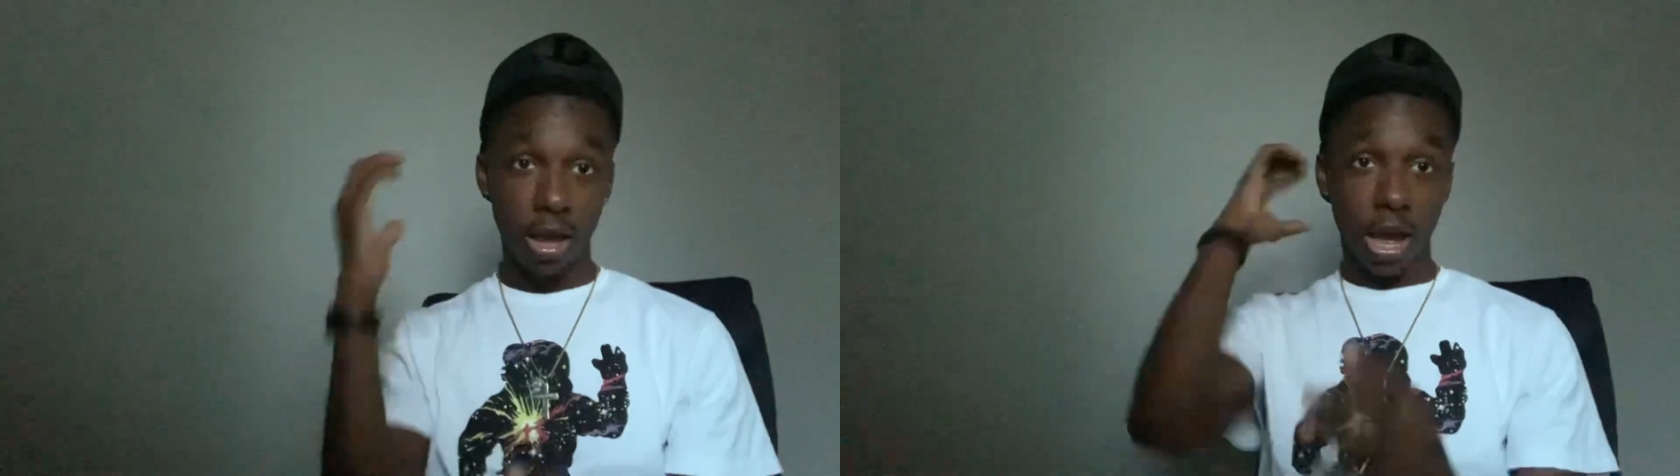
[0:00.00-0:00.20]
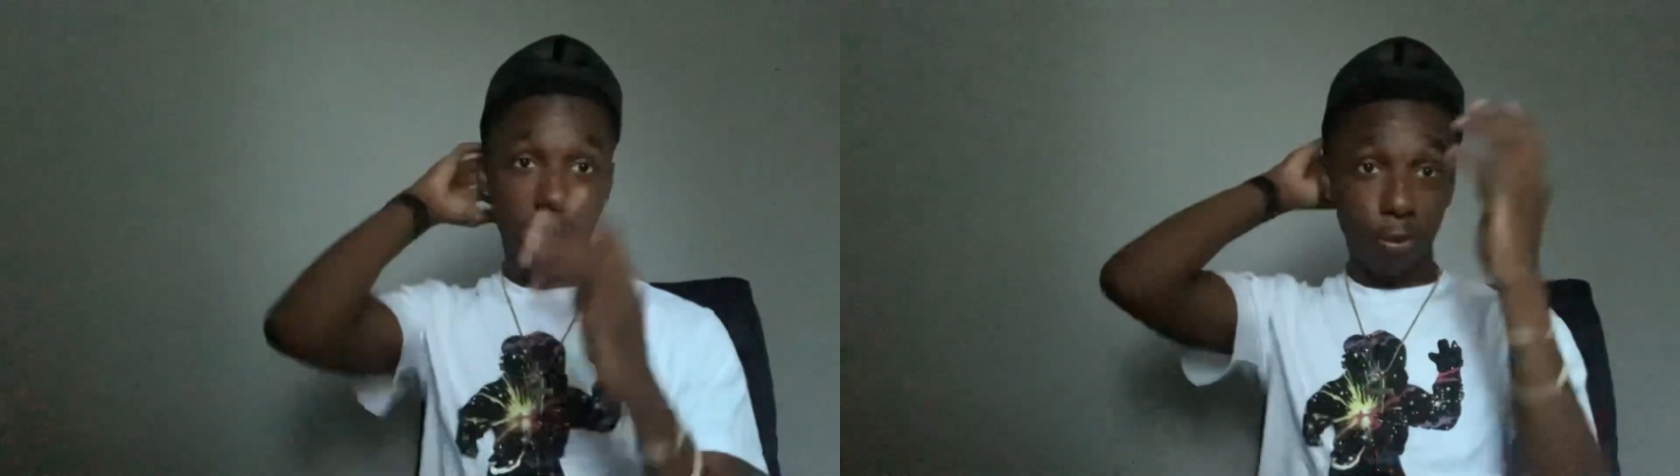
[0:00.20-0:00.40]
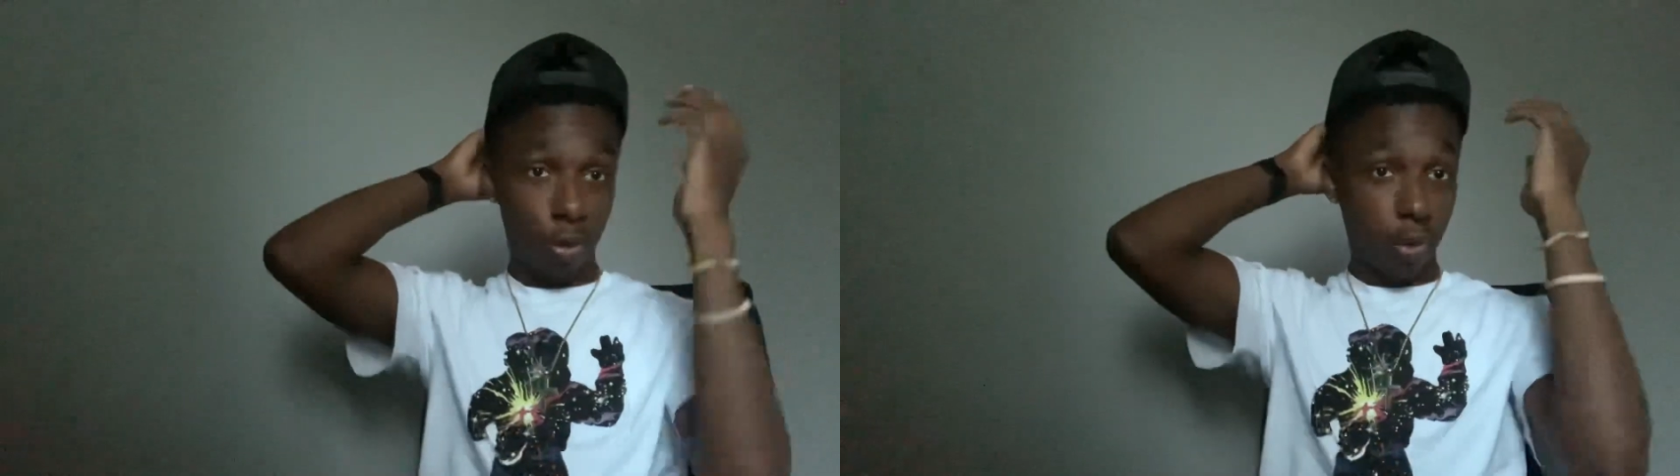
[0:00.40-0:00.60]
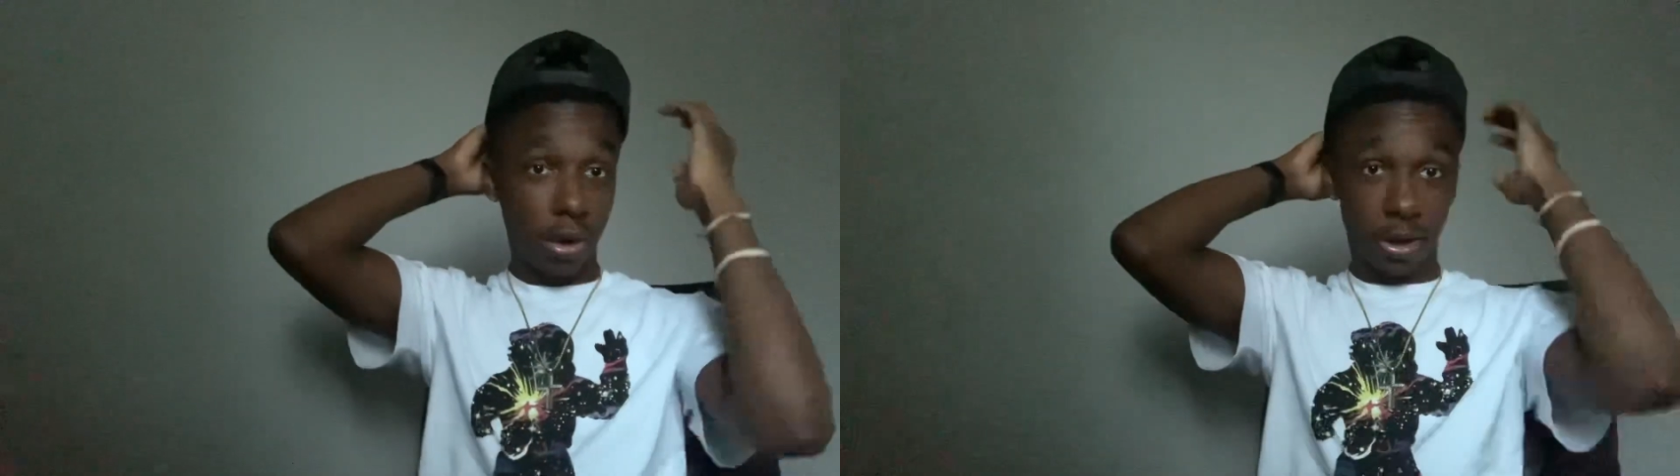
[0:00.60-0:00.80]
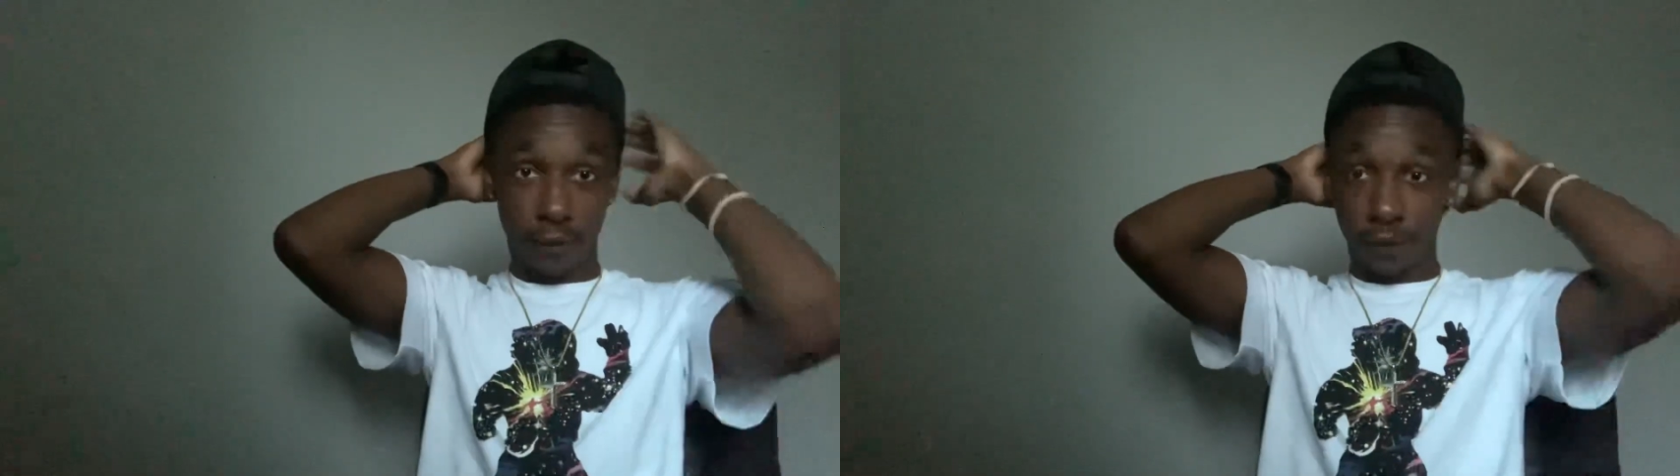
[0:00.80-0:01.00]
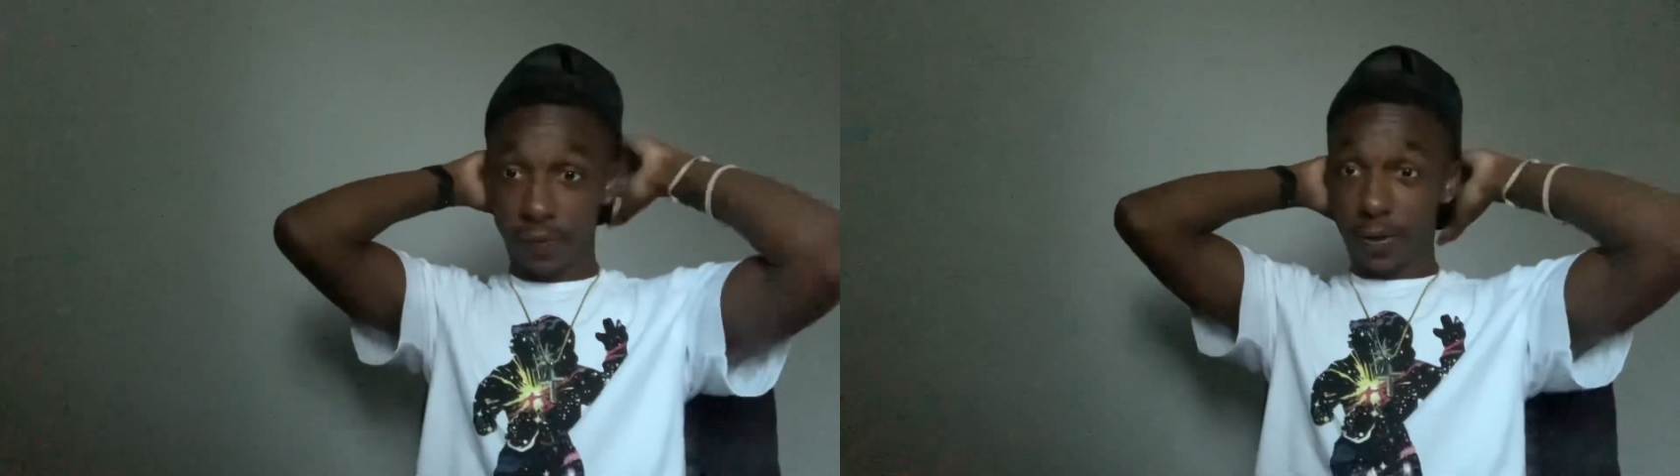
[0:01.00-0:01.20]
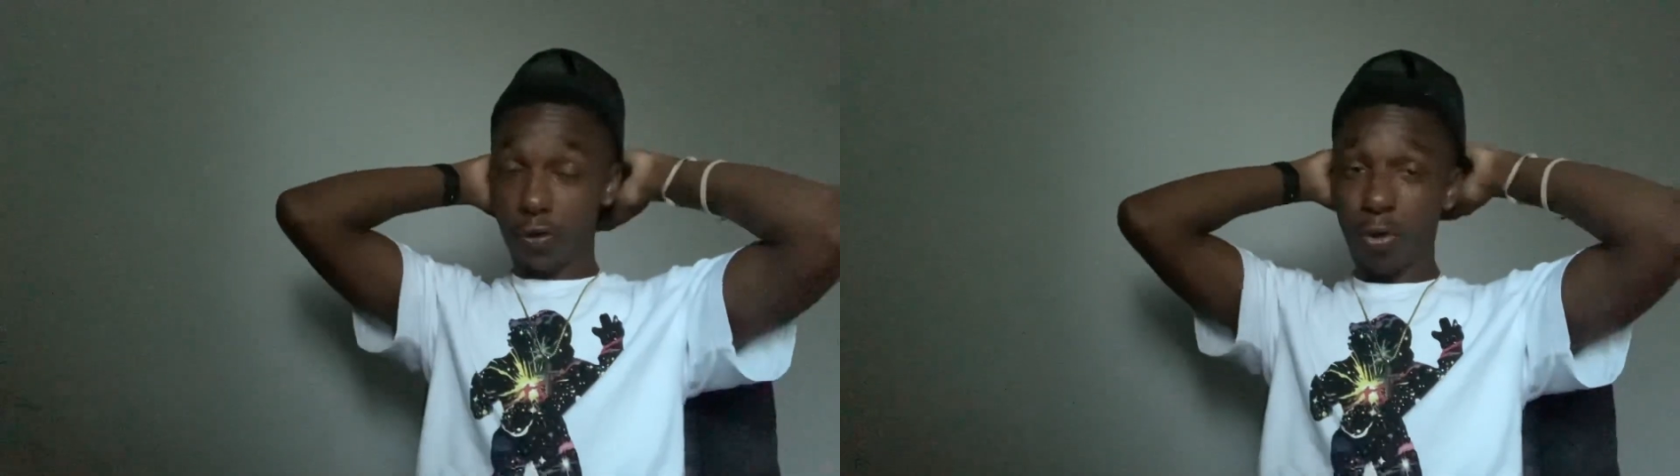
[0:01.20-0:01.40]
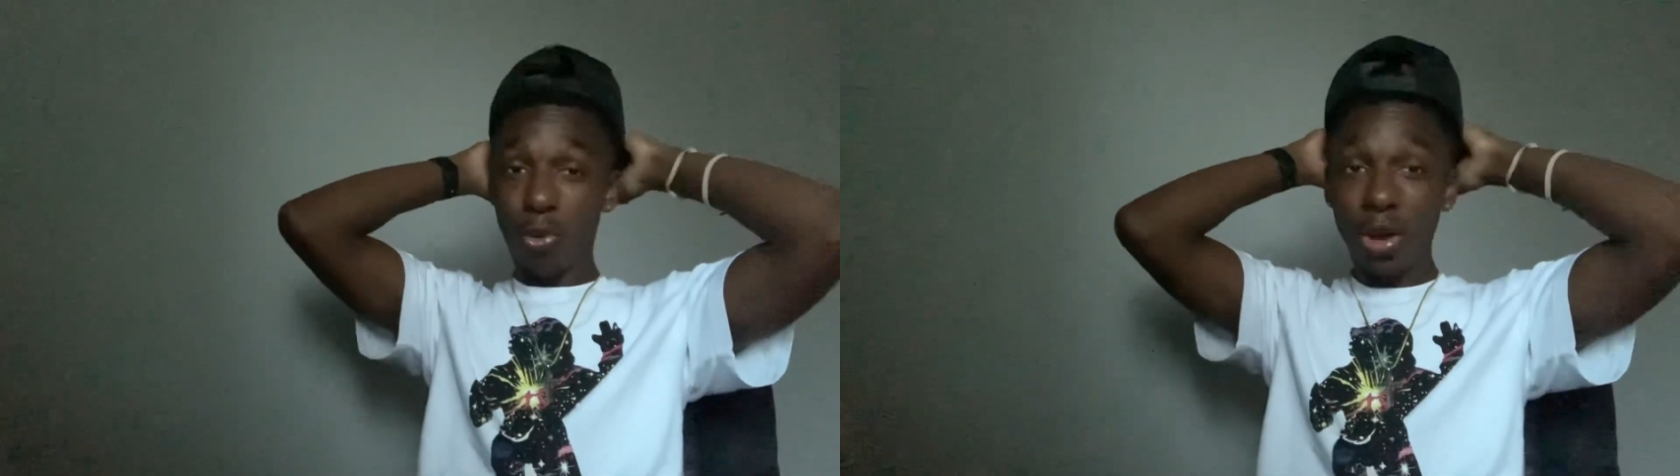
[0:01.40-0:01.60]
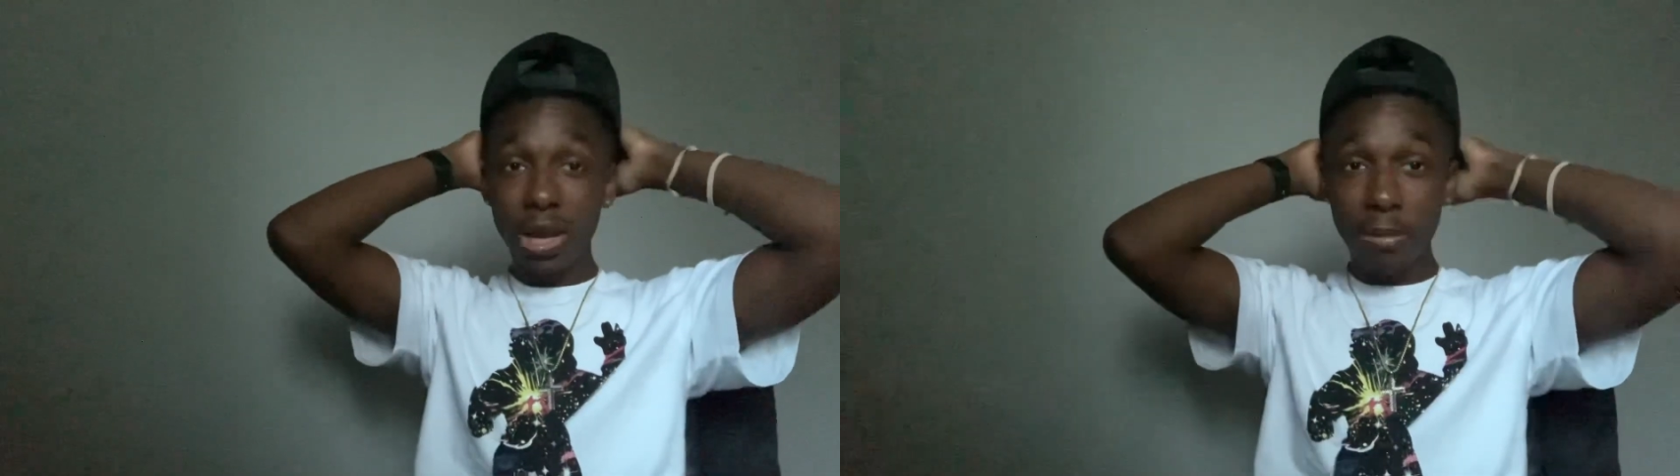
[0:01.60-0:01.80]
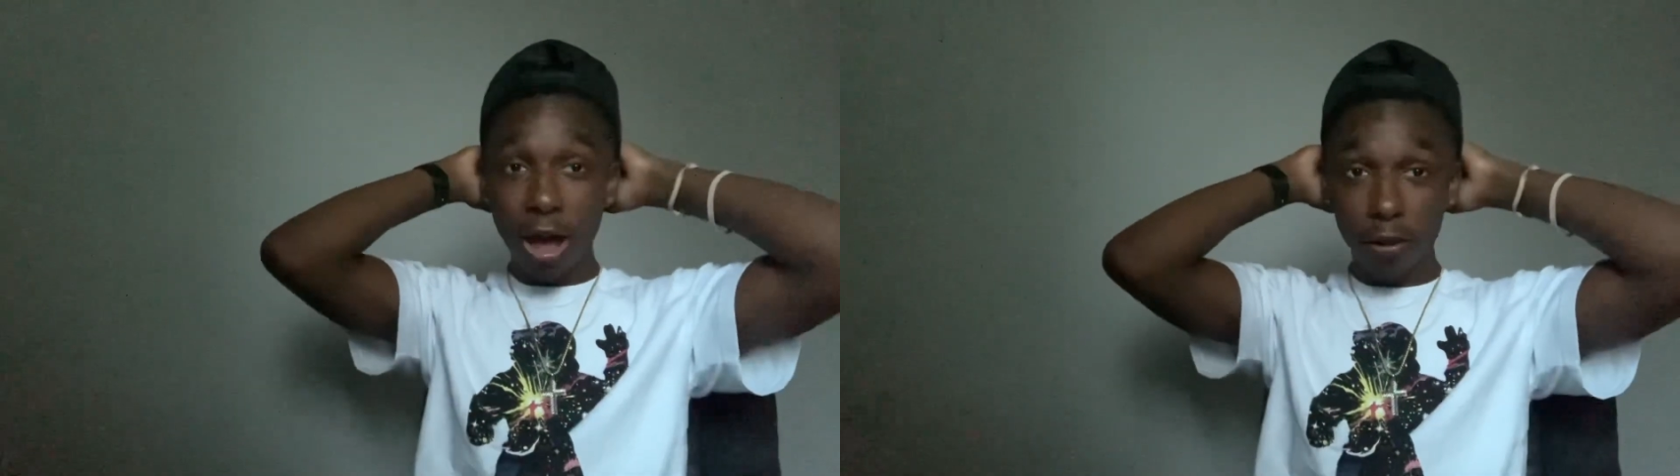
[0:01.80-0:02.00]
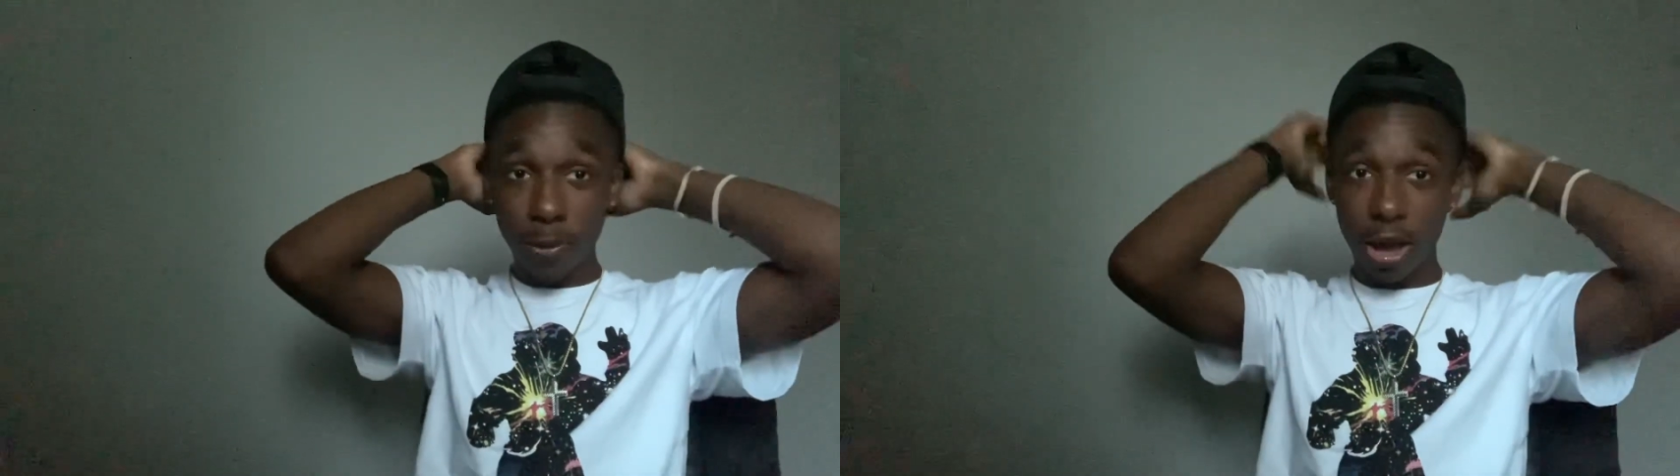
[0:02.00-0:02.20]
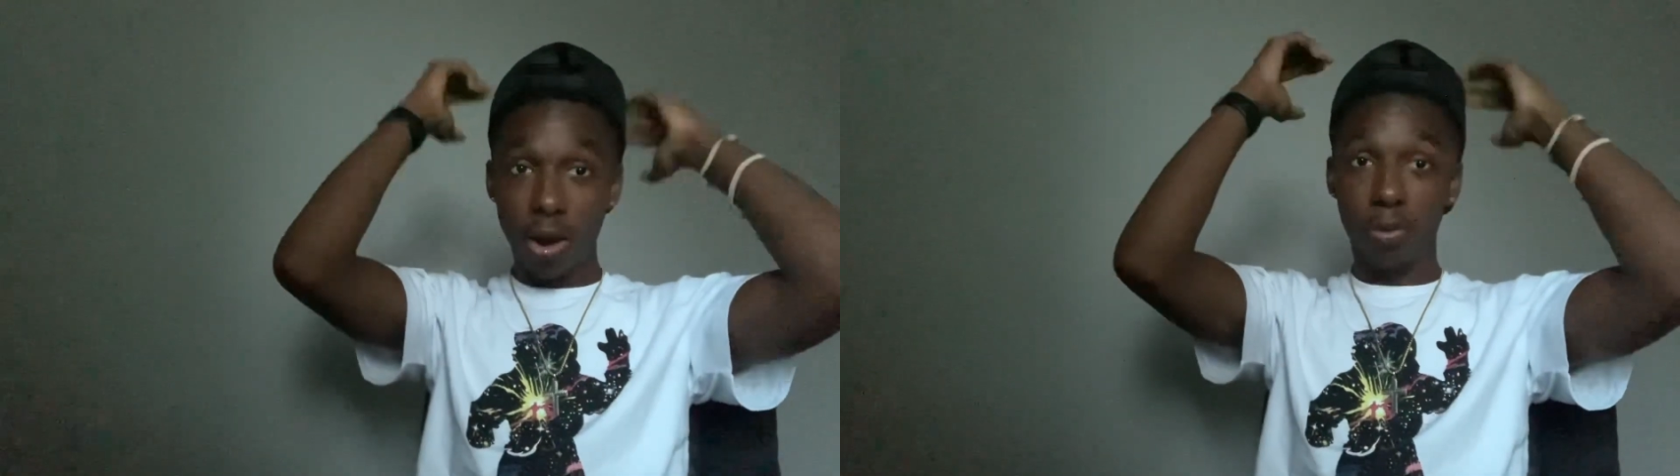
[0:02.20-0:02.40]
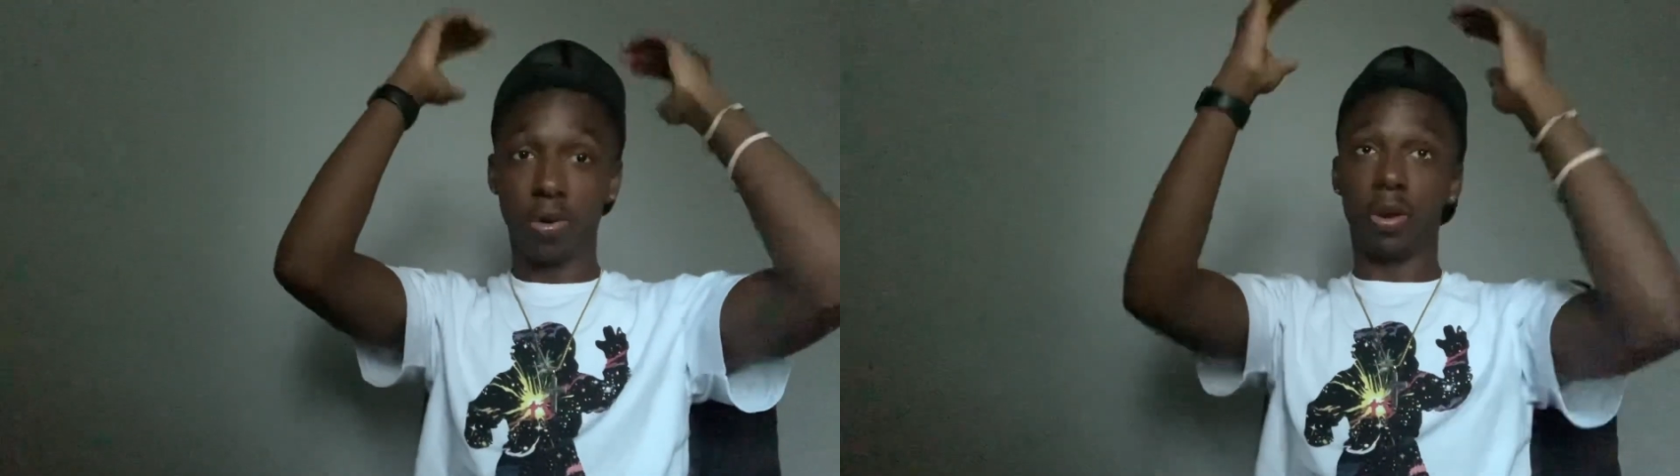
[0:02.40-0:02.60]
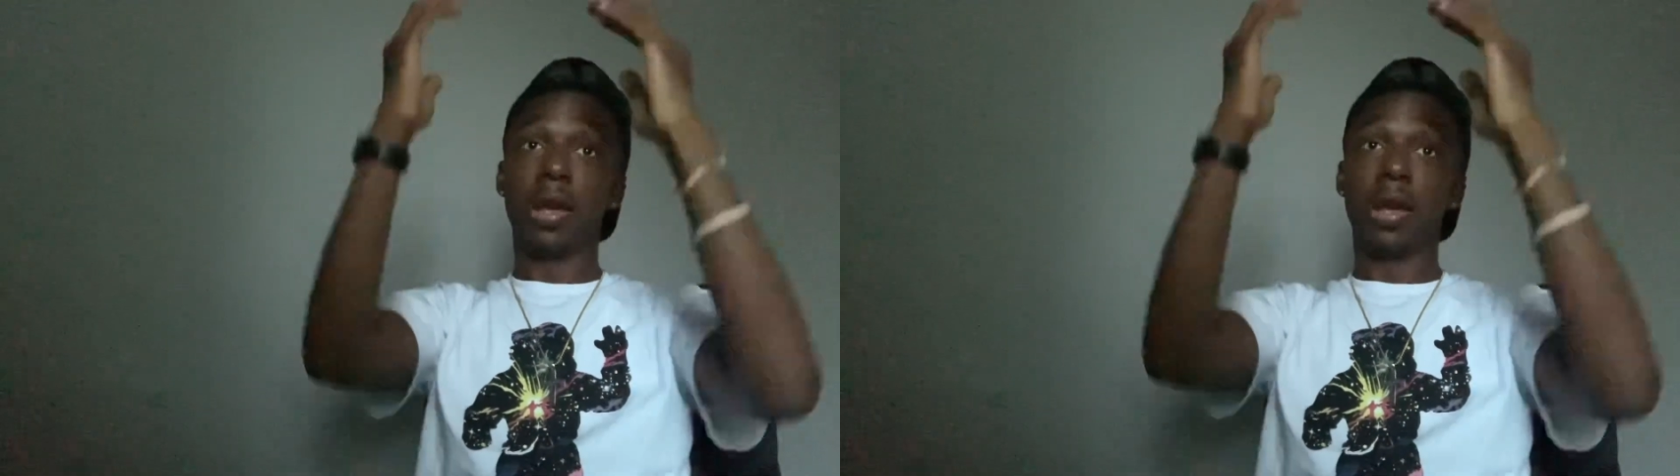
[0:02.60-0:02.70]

I'm going twenty miles per hour.